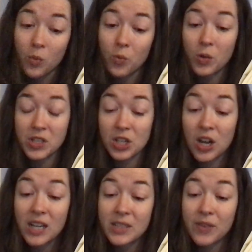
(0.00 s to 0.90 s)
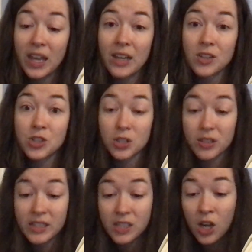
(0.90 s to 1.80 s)
was the cause of Anne
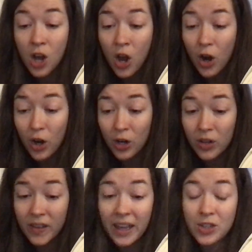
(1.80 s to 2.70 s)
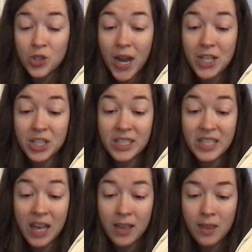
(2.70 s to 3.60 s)
Shirley's early and tragic
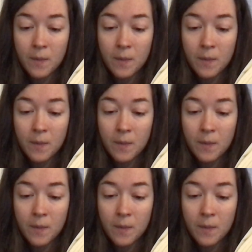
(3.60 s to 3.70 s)
death,